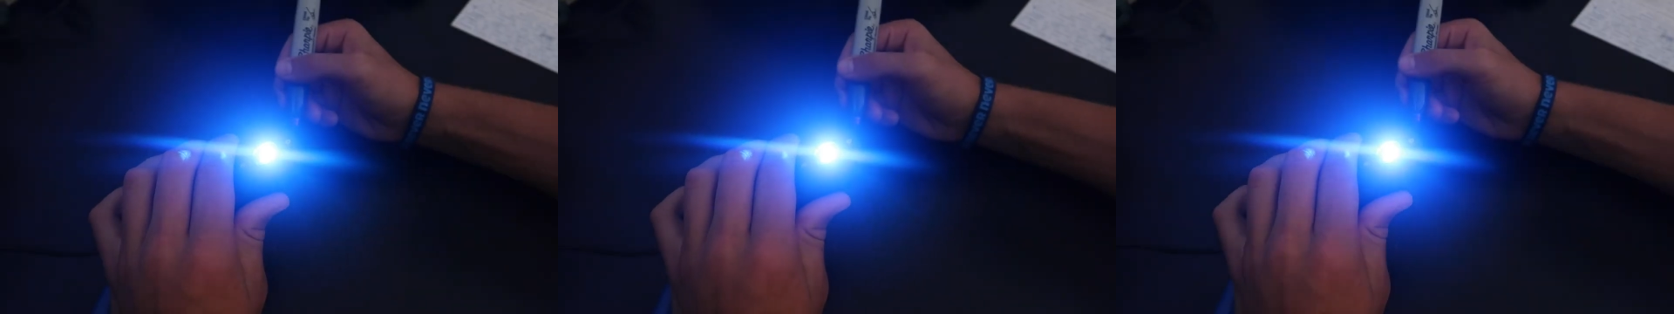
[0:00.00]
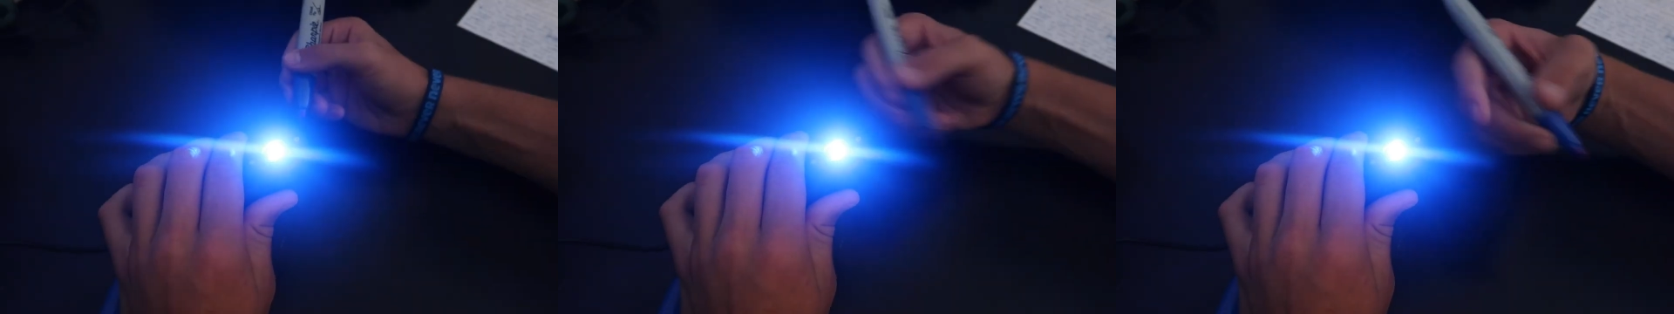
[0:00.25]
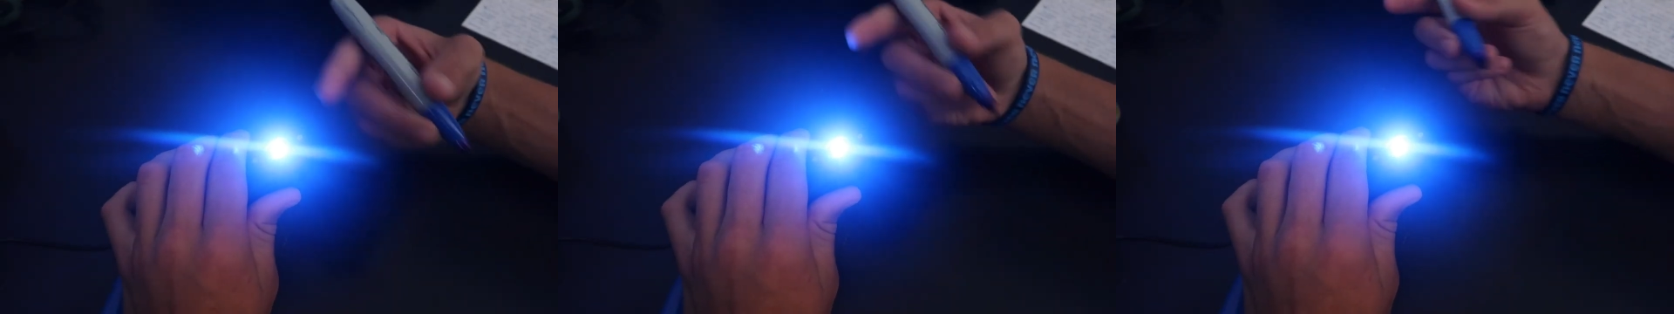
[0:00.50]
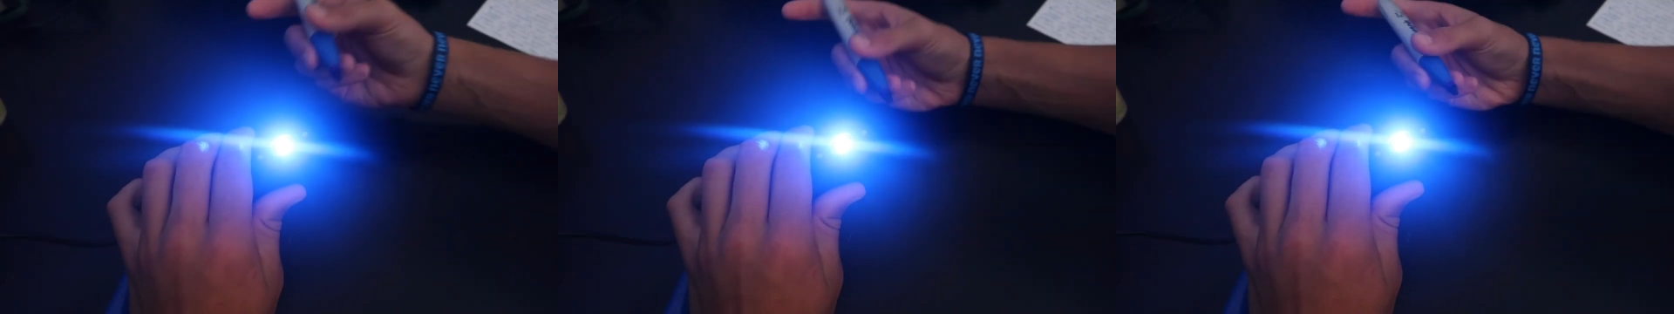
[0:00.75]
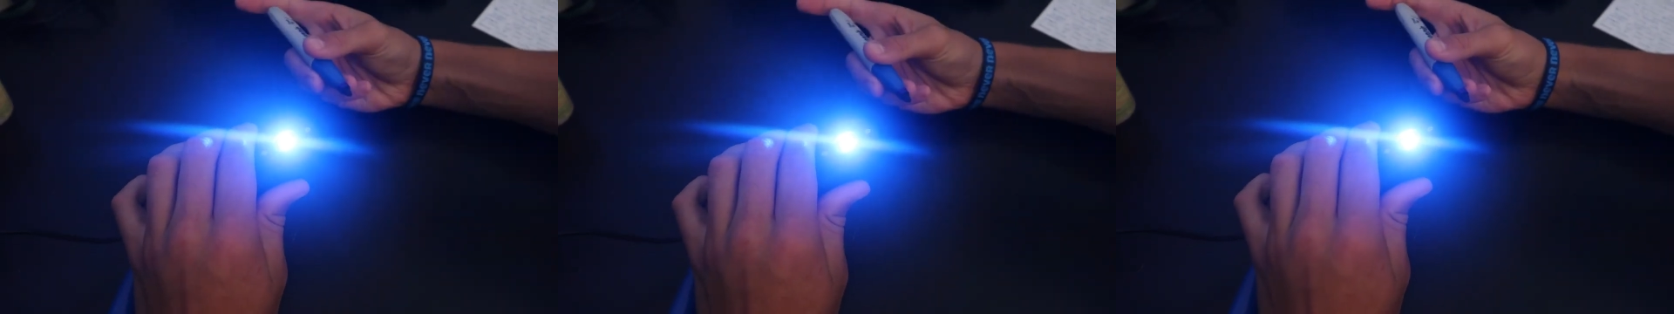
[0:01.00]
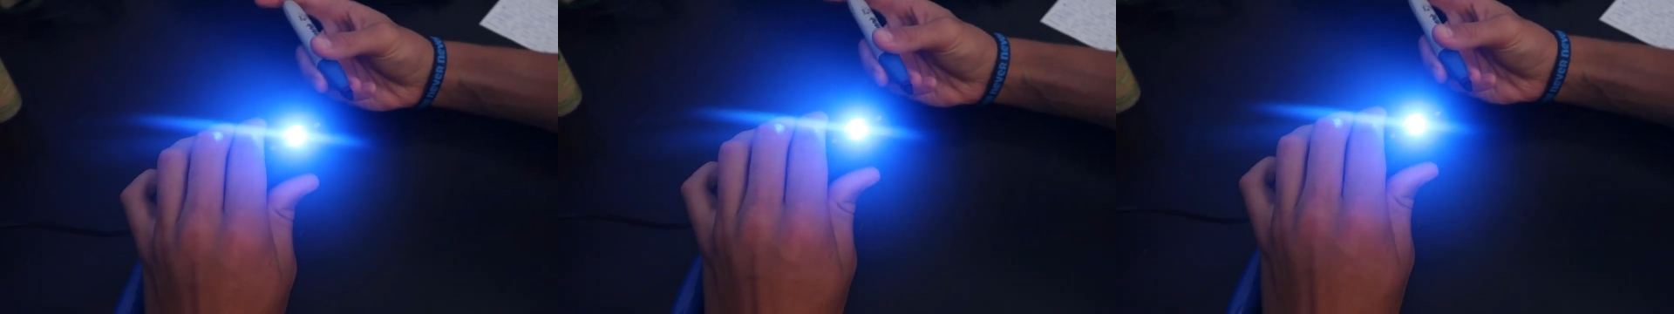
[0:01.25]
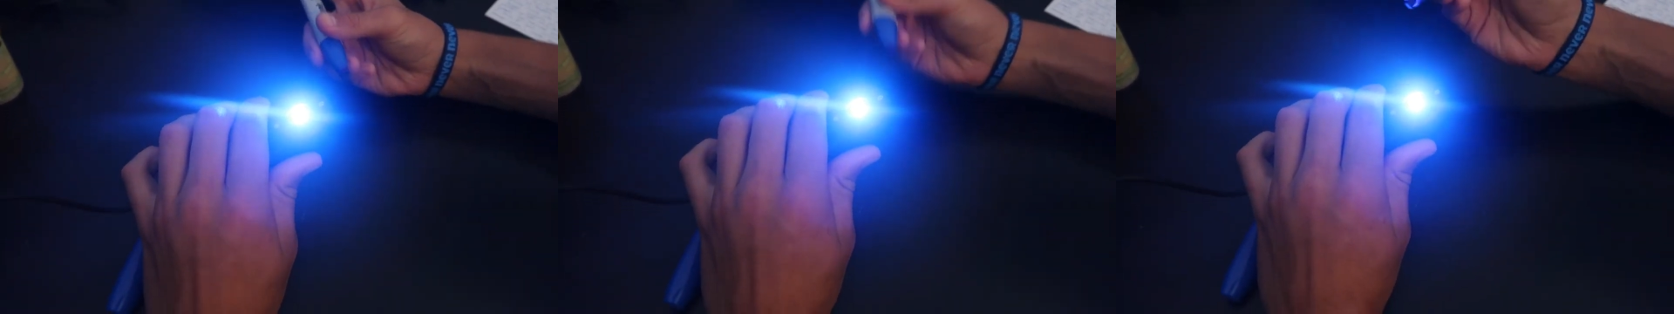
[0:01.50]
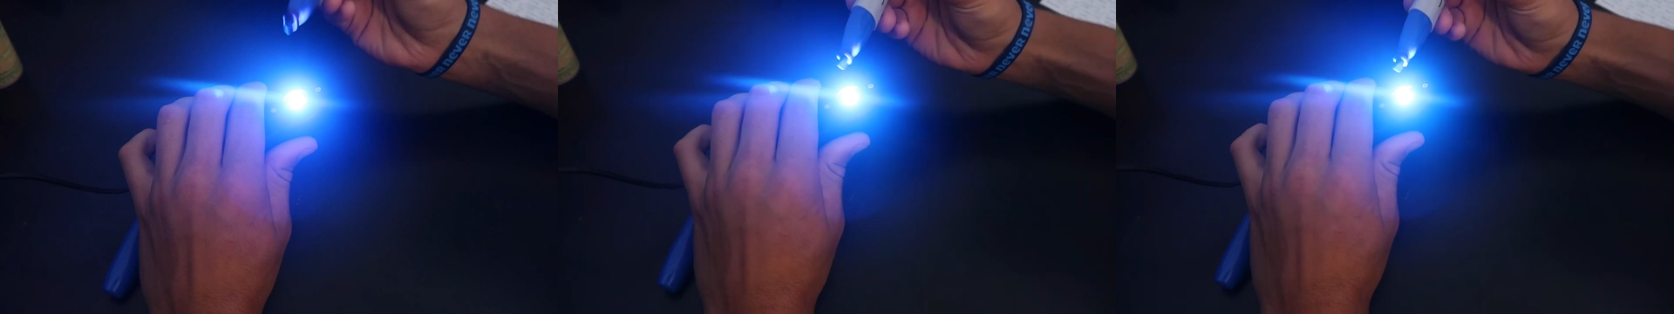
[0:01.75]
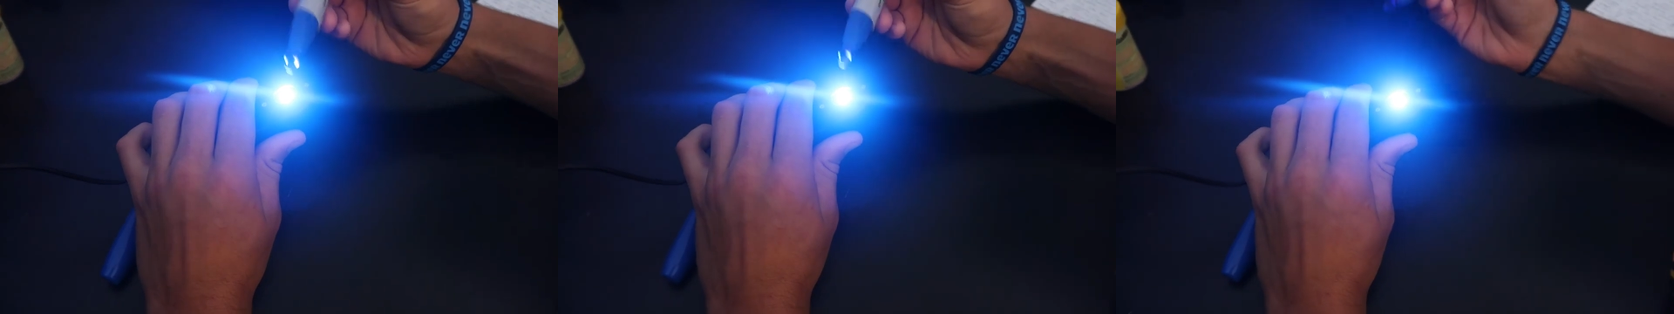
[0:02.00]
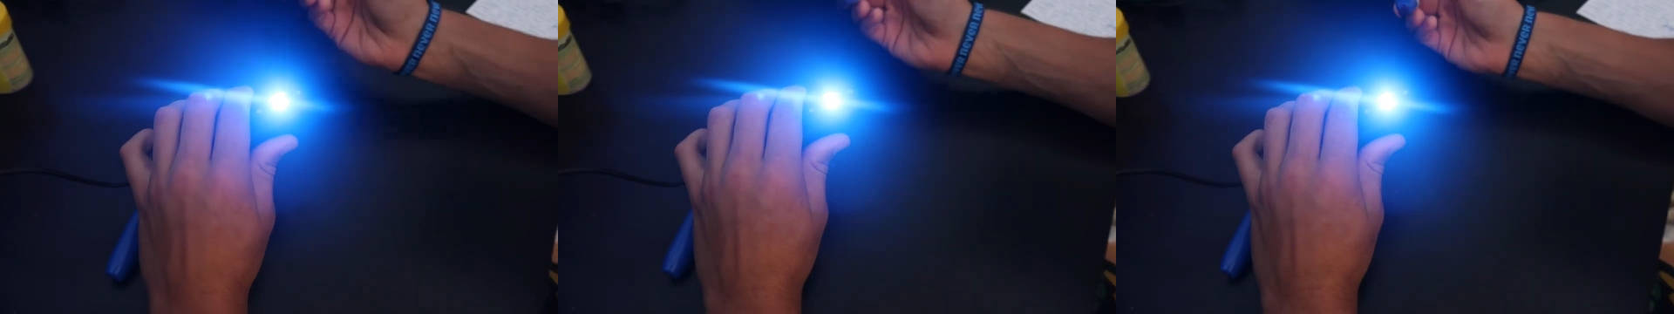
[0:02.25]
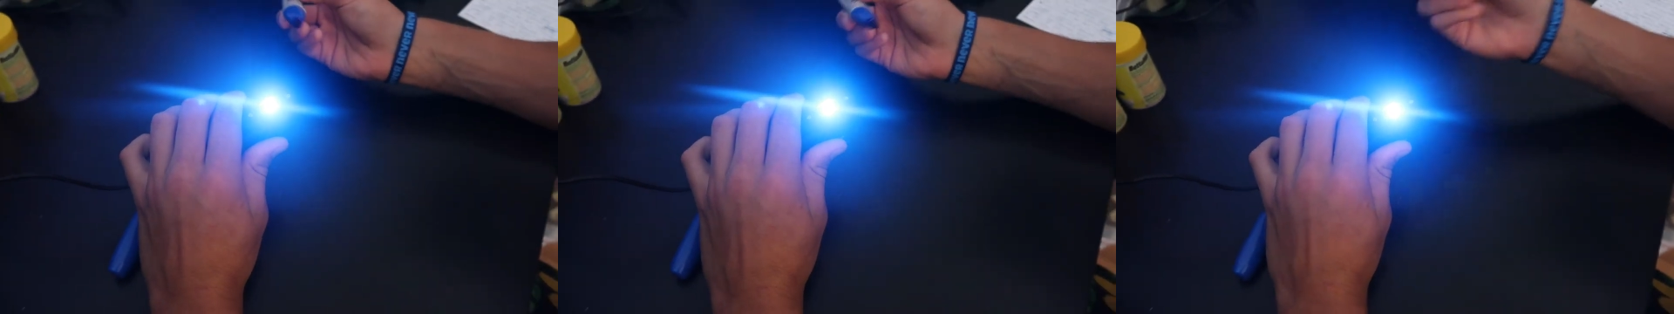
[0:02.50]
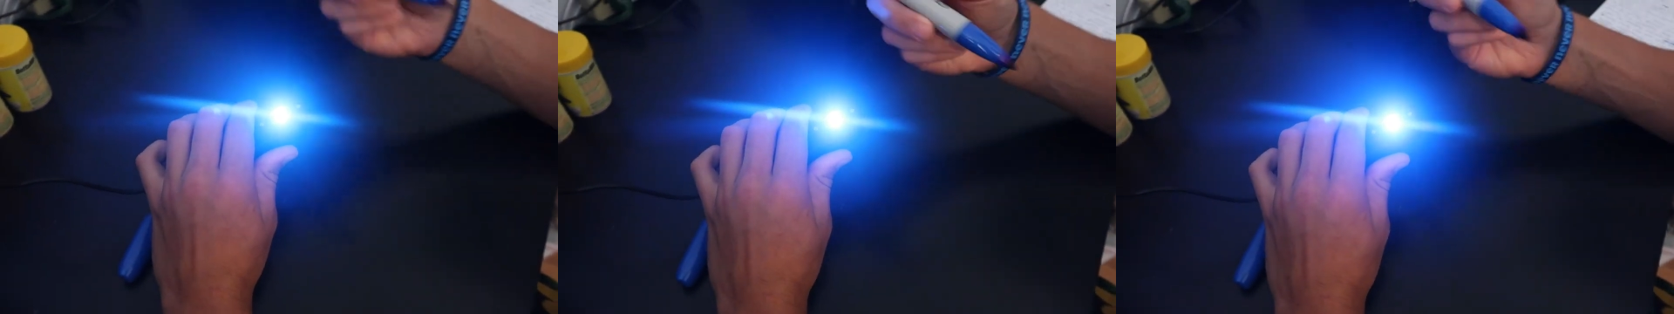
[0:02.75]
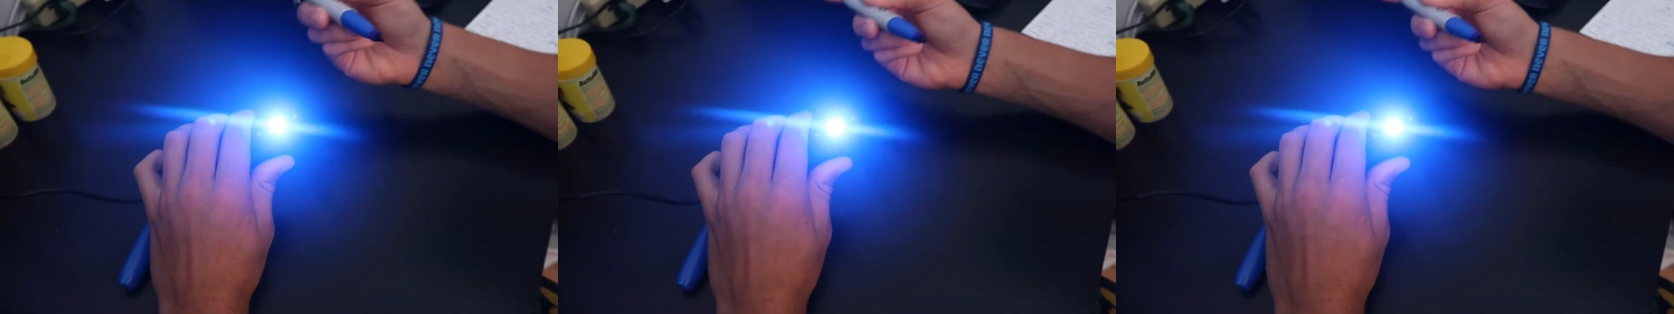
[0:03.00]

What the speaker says: No face is visible, so there are no lips to read.